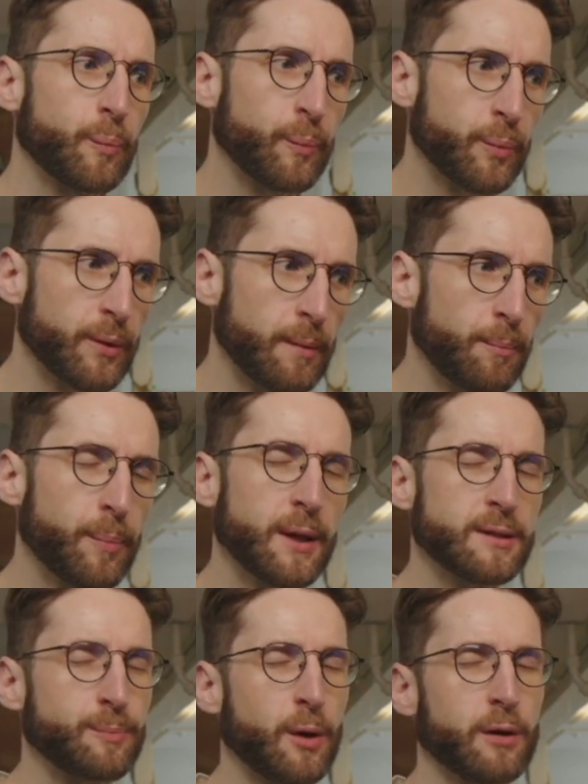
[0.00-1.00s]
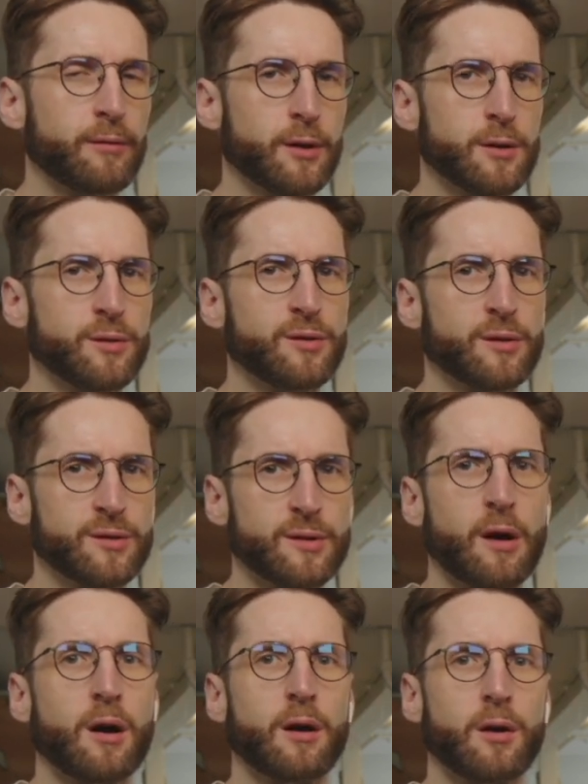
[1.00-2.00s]
the biggest part of our users
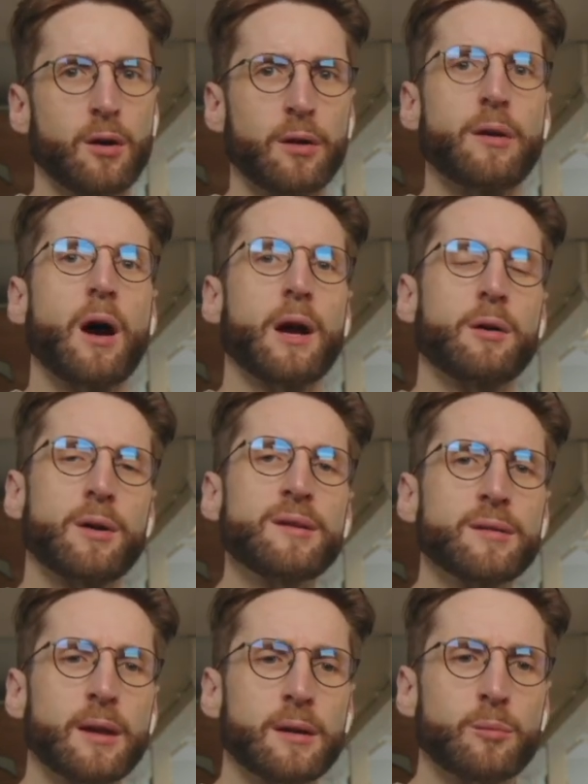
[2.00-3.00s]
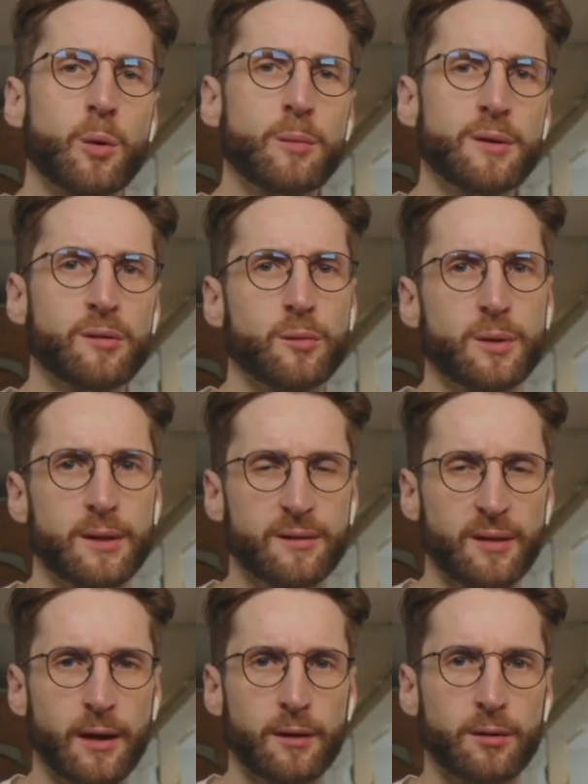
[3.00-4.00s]
are on iOS at the moment, so we
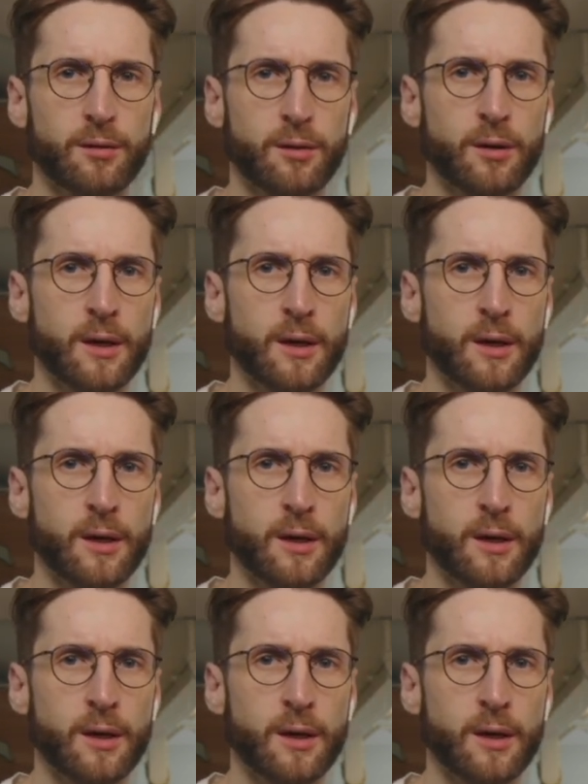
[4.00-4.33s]
decided to